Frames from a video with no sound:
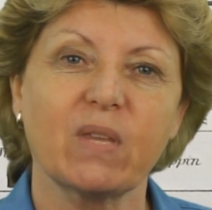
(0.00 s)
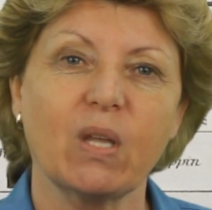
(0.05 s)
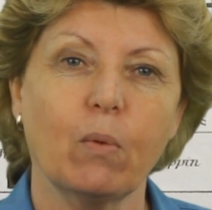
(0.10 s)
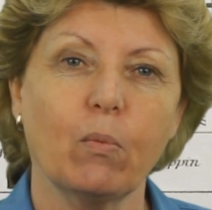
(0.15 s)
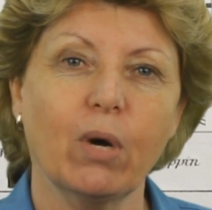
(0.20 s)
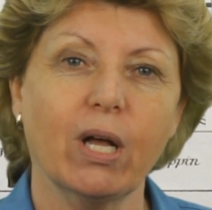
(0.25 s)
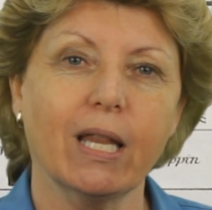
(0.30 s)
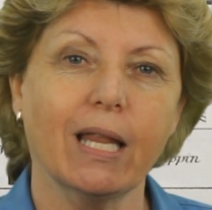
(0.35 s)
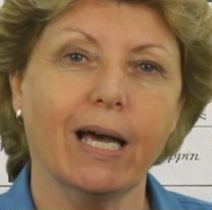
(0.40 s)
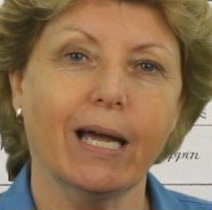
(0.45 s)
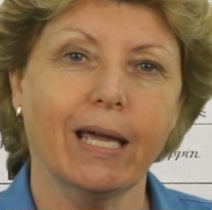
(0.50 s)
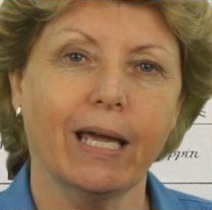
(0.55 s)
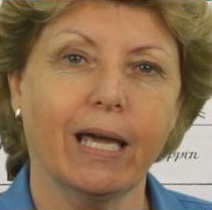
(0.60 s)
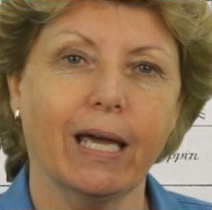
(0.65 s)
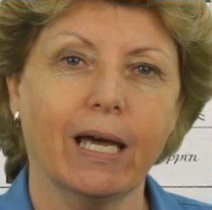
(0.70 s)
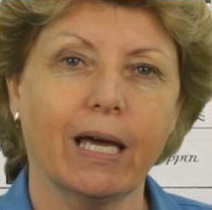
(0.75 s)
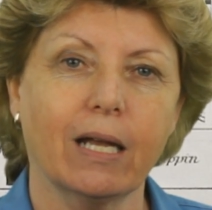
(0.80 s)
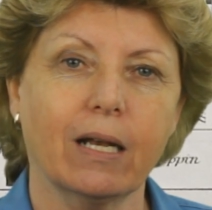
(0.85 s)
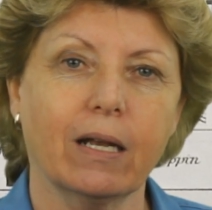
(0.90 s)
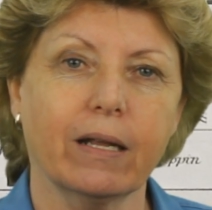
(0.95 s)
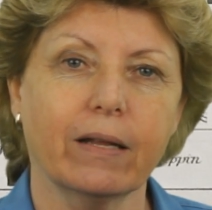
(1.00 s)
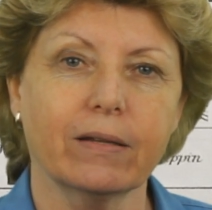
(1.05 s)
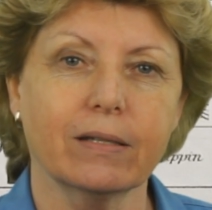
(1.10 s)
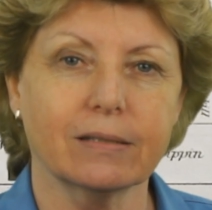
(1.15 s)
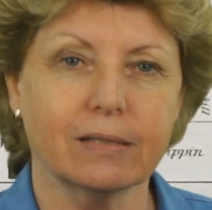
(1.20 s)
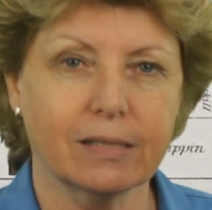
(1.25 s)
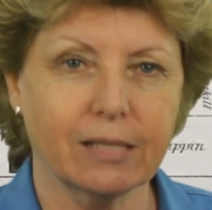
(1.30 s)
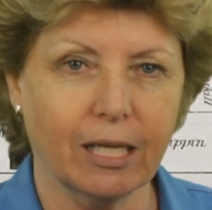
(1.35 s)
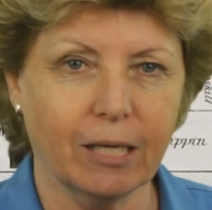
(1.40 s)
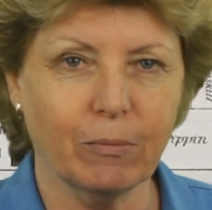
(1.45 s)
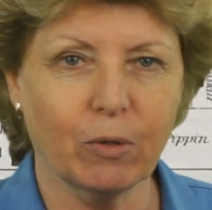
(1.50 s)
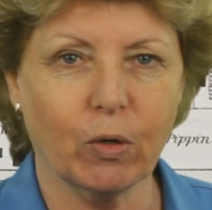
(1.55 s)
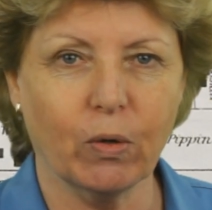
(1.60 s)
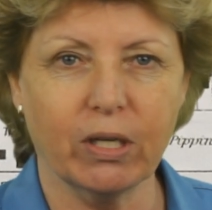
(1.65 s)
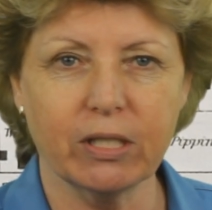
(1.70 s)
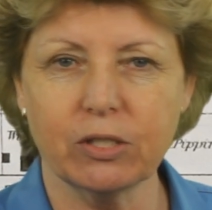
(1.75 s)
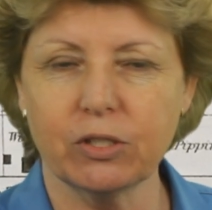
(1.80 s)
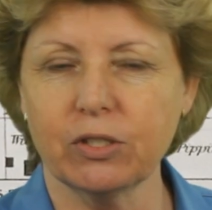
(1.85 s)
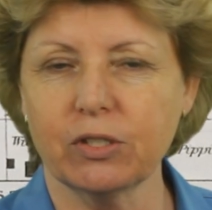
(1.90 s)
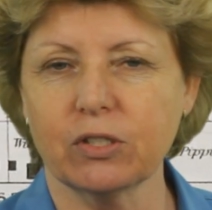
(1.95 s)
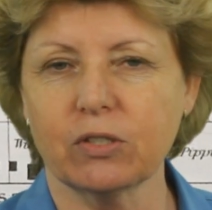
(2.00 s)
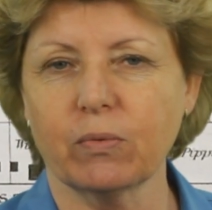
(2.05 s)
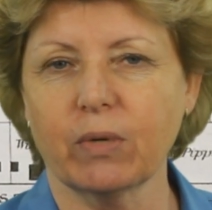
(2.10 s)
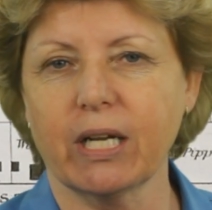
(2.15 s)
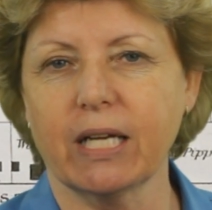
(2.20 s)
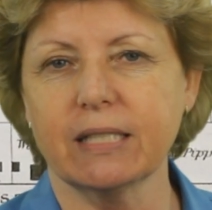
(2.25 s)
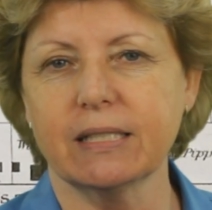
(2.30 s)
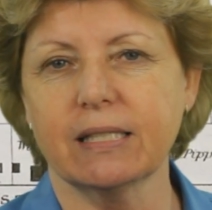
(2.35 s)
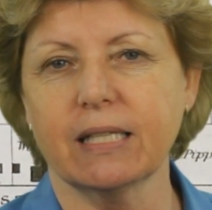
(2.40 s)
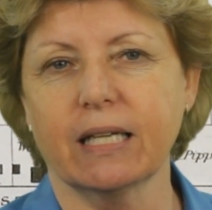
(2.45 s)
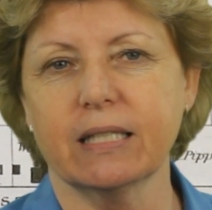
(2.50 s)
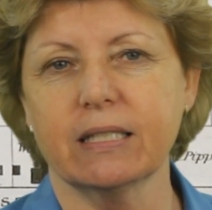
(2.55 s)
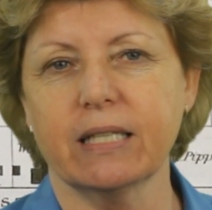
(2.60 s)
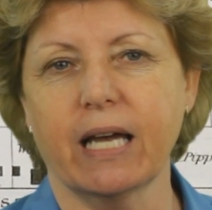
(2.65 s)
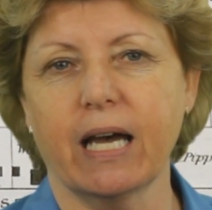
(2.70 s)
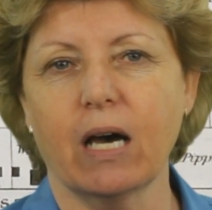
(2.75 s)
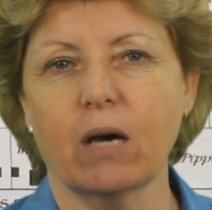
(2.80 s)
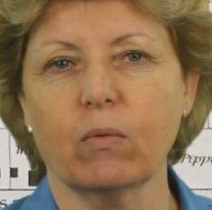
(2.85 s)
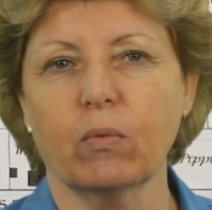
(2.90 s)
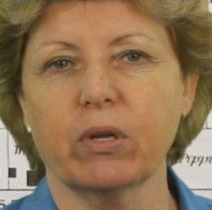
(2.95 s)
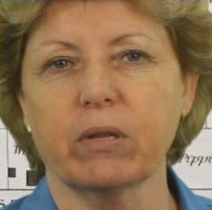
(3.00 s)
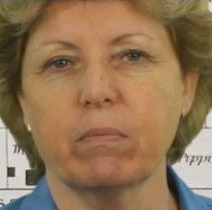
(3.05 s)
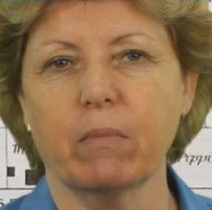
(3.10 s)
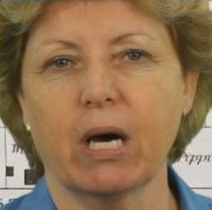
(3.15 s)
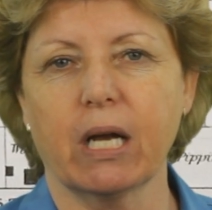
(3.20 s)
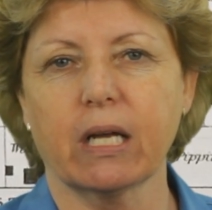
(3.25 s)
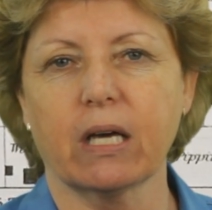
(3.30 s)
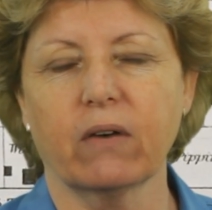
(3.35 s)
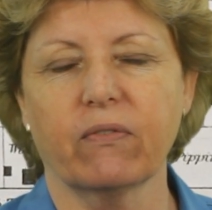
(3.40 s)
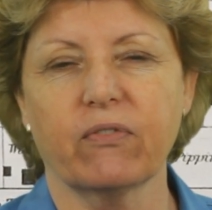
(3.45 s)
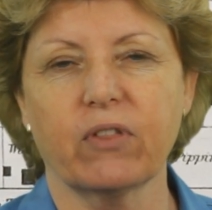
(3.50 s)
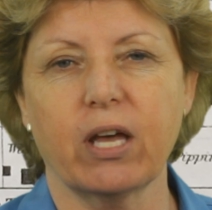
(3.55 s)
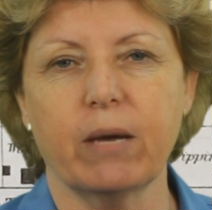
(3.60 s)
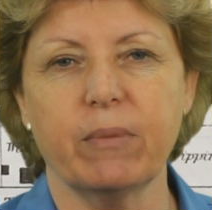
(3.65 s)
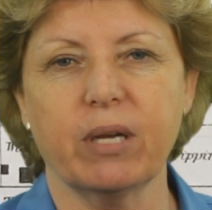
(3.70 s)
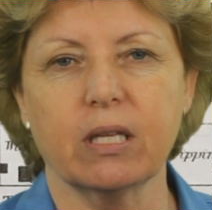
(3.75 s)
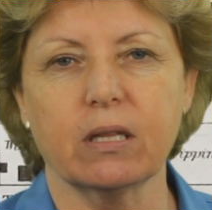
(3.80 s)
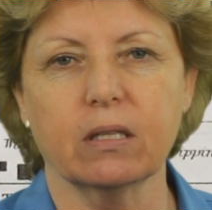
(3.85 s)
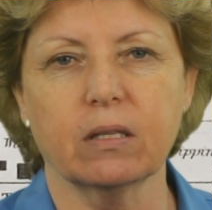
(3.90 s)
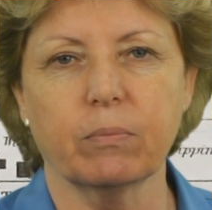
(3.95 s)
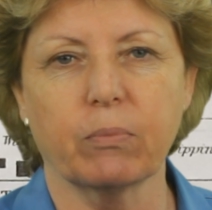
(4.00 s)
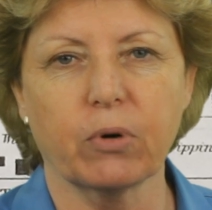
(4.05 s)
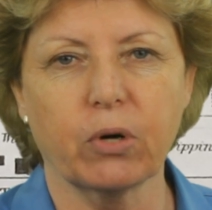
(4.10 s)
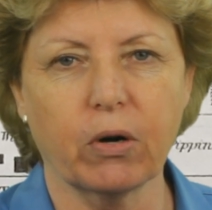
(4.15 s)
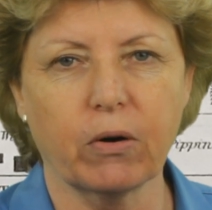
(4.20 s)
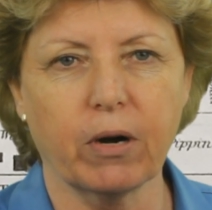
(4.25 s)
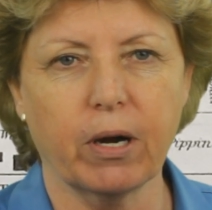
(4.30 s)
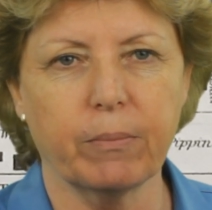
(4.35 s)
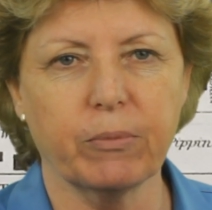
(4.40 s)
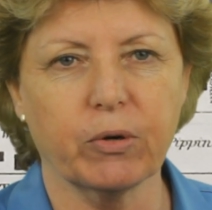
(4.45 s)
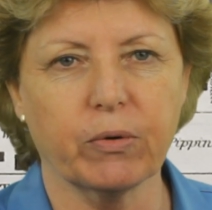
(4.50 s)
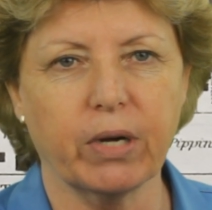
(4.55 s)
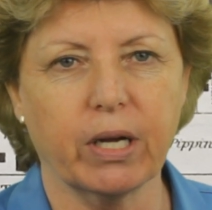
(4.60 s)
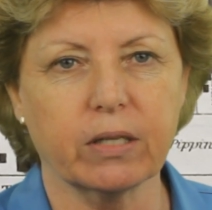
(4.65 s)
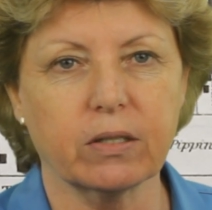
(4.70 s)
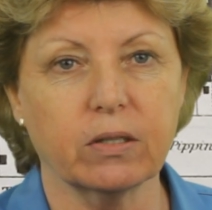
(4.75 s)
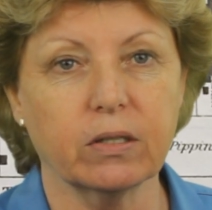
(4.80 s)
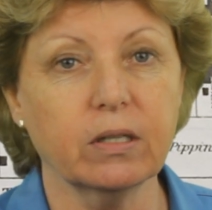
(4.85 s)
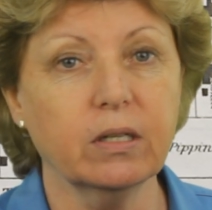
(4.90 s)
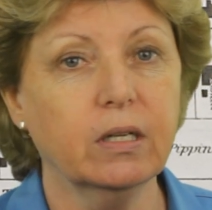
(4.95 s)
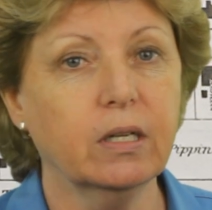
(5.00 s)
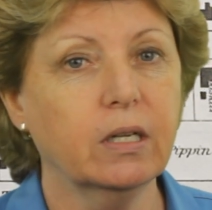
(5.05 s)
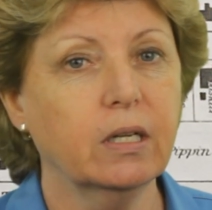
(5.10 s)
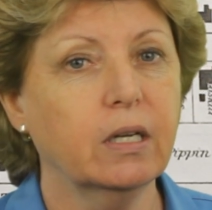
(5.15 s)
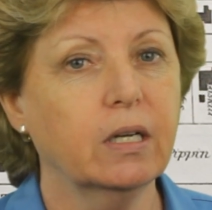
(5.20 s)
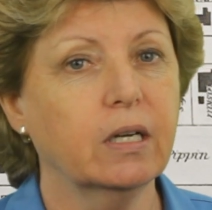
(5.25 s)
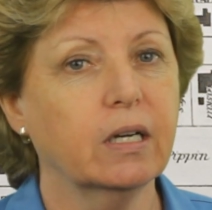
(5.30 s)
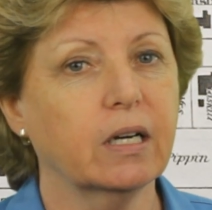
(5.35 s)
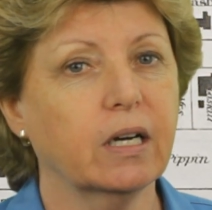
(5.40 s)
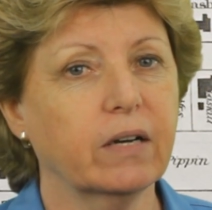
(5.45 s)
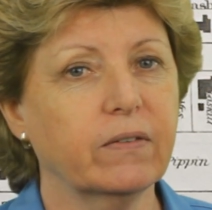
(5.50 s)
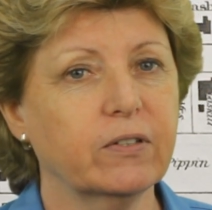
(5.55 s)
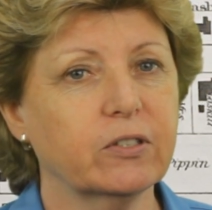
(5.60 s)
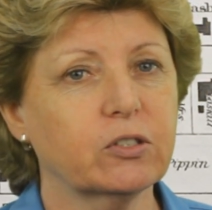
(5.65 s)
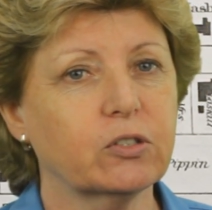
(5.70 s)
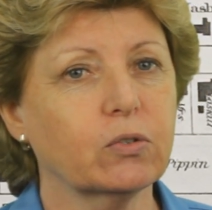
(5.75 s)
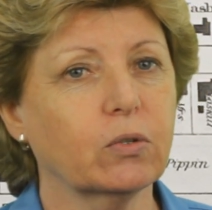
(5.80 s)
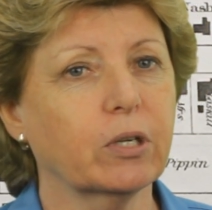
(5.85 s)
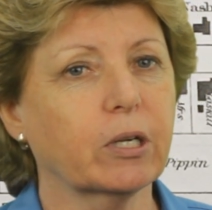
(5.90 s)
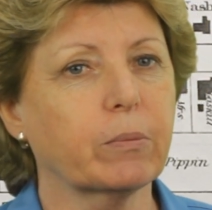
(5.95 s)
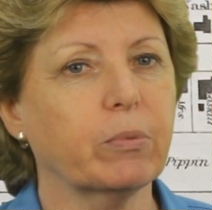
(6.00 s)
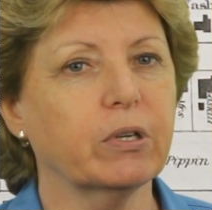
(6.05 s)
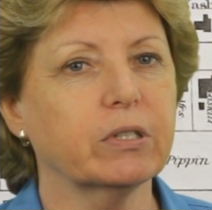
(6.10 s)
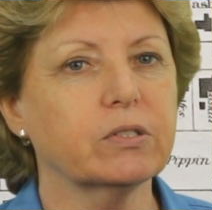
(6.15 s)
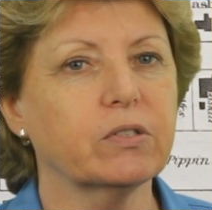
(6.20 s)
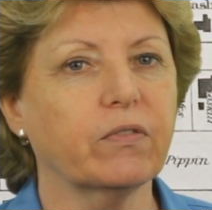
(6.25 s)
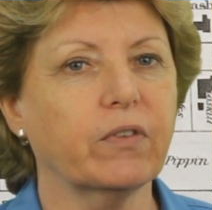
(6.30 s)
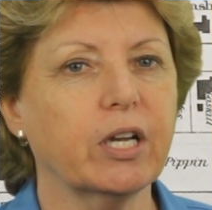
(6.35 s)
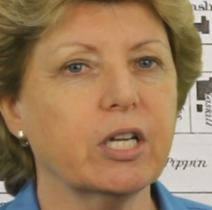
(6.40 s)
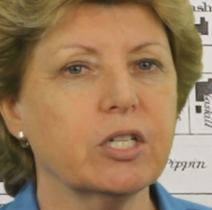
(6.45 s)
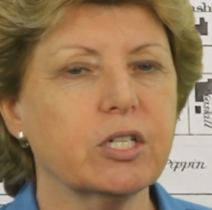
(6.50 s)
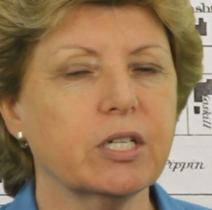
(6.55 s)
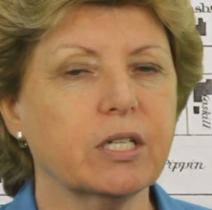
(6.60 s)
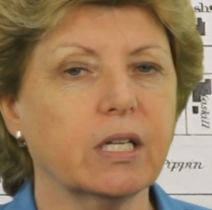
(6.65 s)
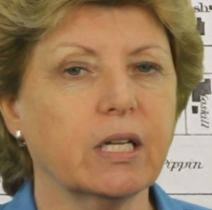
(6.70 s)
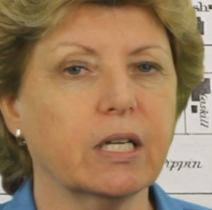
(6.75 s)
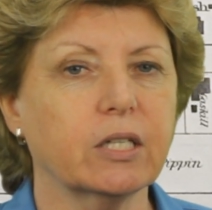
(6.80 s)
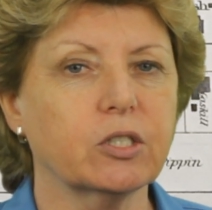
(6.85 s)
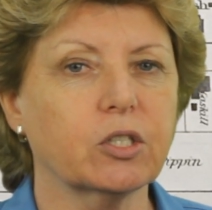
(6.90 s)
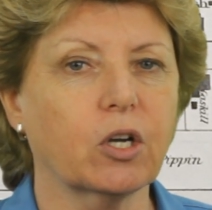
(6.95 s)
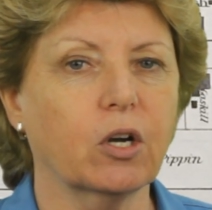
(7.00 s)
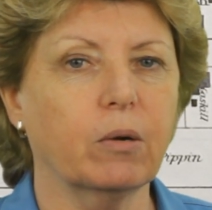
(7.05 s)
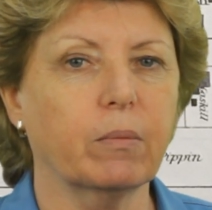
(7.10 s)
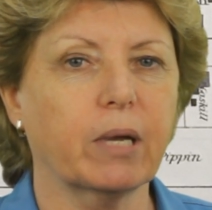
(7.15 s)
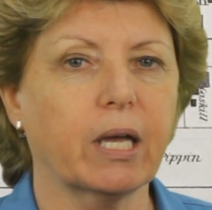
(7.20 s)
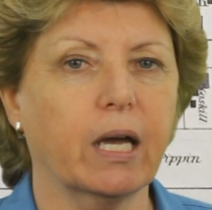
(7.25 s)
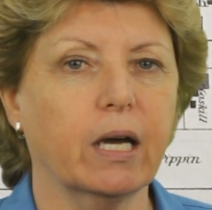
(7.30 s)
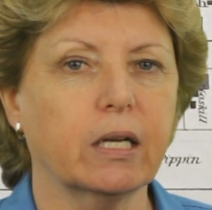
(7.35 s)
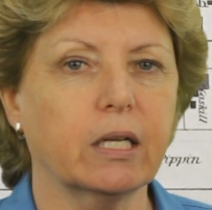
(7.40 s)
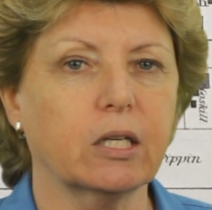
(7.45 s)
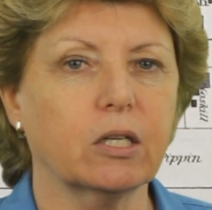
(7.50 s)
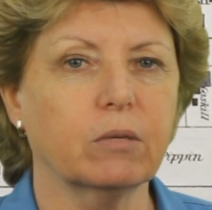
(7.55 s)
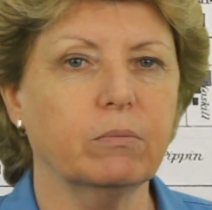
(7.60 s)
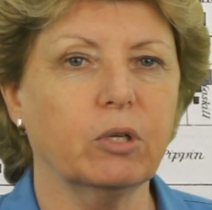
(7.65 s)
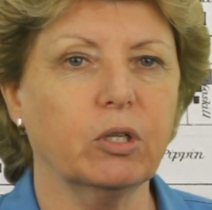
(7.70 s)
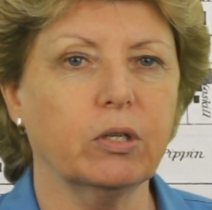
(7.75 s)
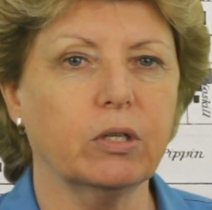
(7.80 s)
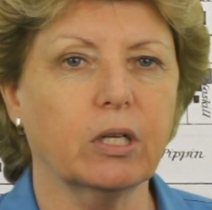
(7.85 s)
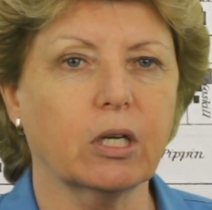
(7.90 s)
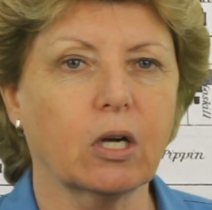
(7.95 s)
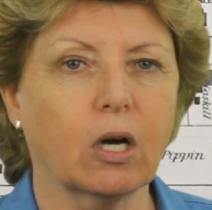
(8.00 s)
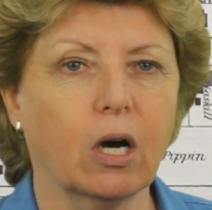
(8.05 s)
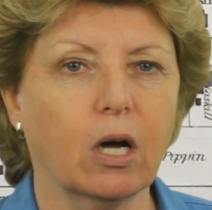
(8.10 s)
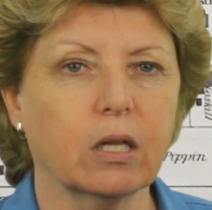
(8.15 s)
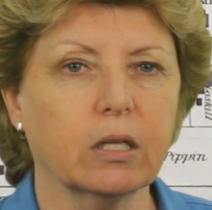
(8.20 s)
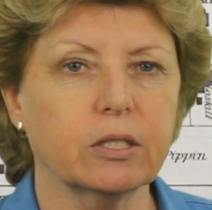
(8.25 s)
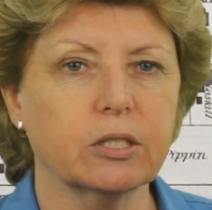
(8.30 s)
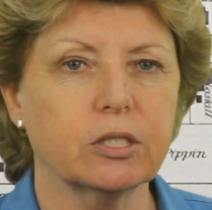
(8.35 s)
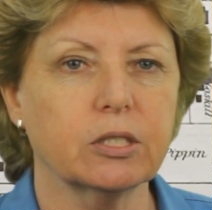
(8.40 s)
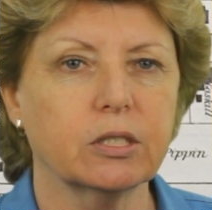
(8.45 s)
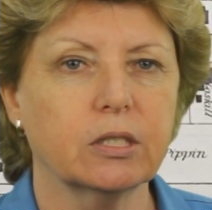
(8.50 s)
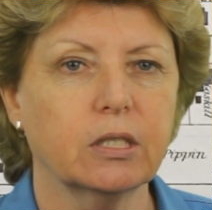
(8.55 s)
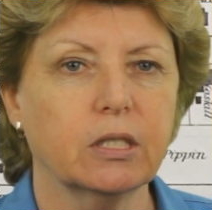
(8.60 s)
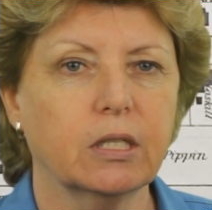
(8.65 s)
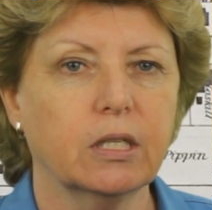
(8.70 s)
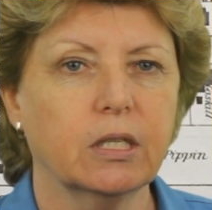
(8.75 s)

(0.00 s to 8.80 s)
Well, I had the same questions when I sat down with Monika Fleming, the program director of historic preservation at Edgecombe County Community College.